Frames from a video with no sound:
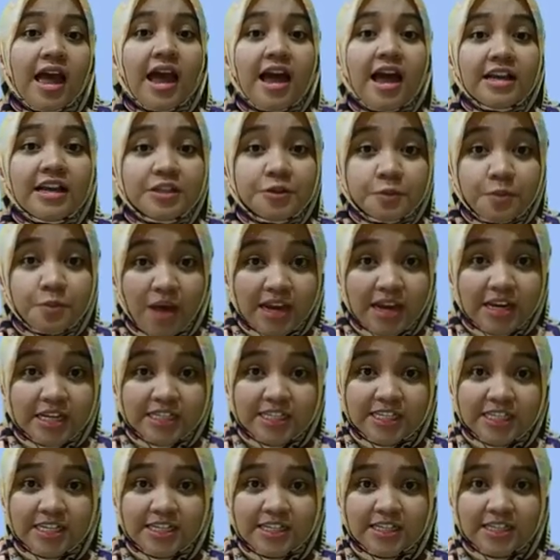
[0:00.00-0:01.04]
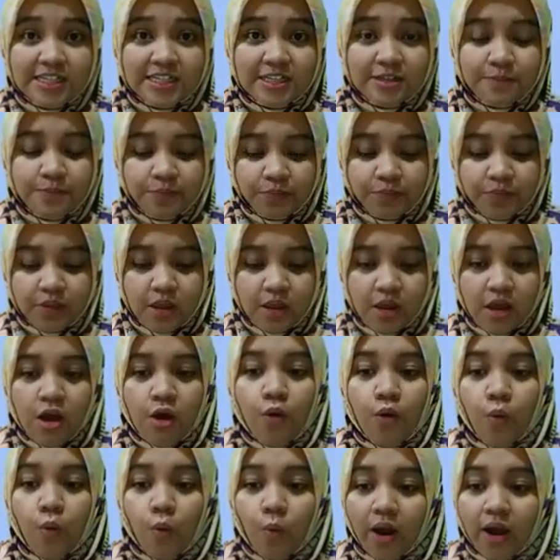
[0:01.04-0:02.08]
as medicines.
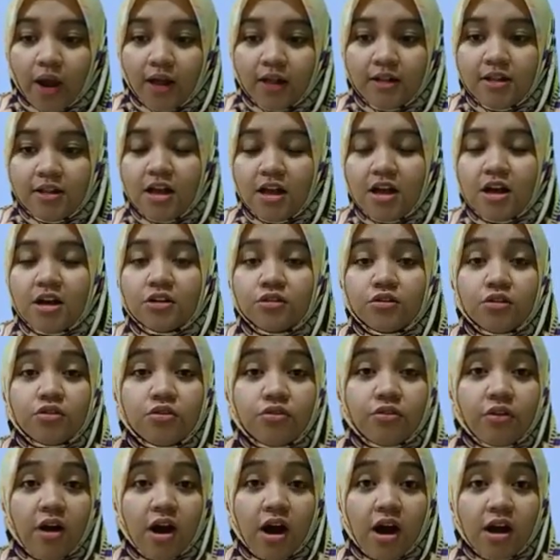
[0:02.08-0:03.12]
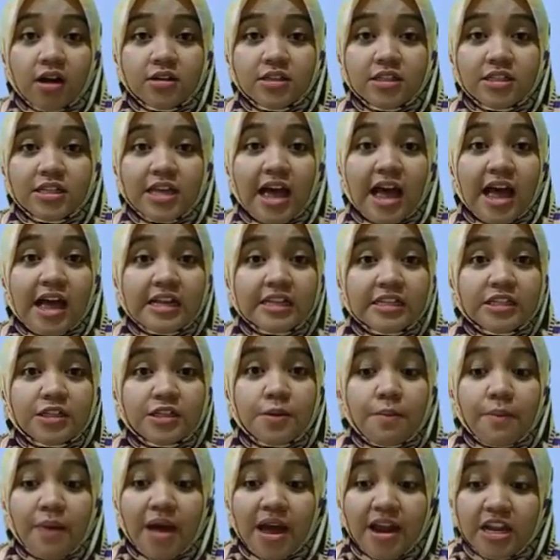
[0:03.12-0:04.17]
Well, the drugs, as the
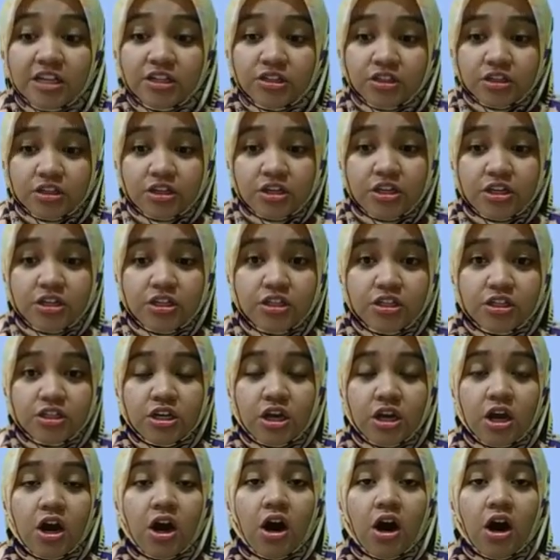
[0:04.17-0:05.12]
medicines,